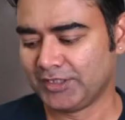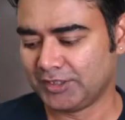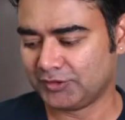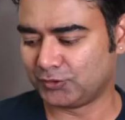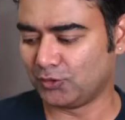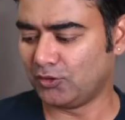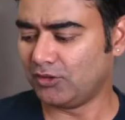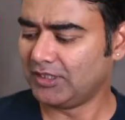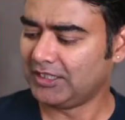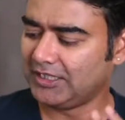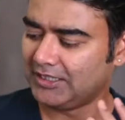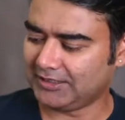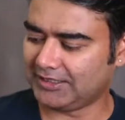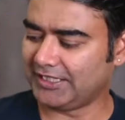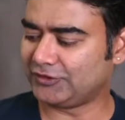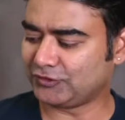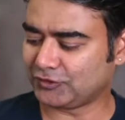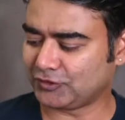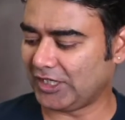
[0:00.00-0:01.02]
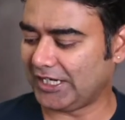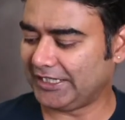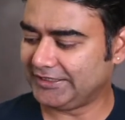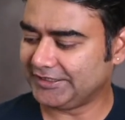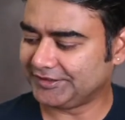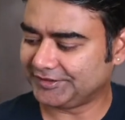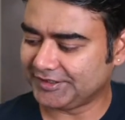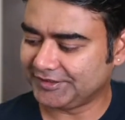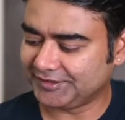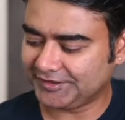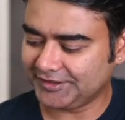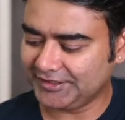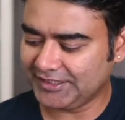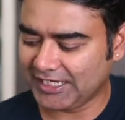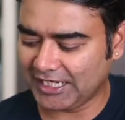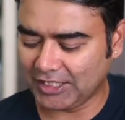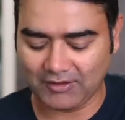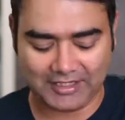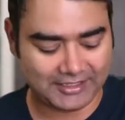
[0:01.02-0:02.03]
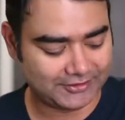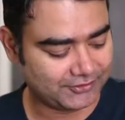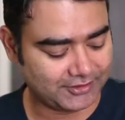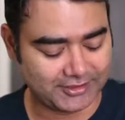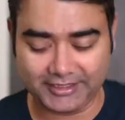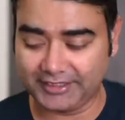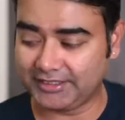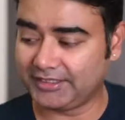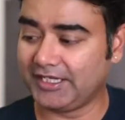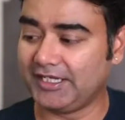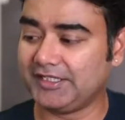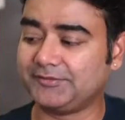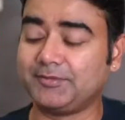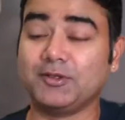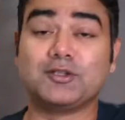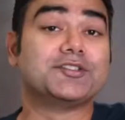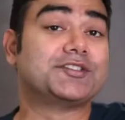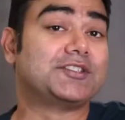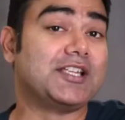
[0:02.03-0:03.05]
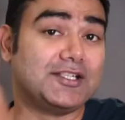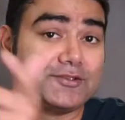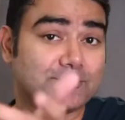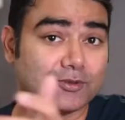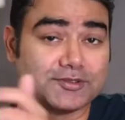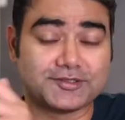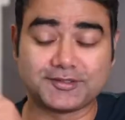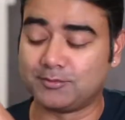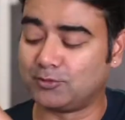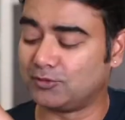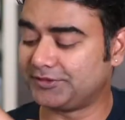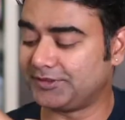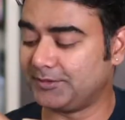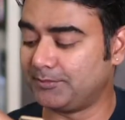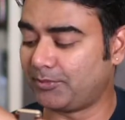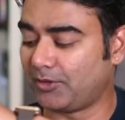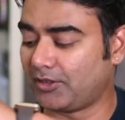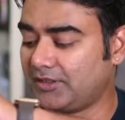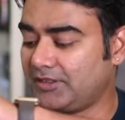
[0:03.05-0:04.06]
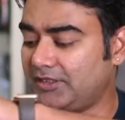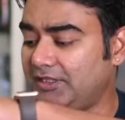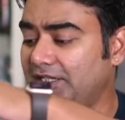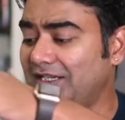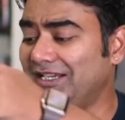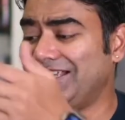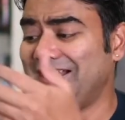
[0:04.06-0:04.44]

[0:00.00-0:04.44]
So let's try this and see how actually it tastes, because that's what's the most important thing.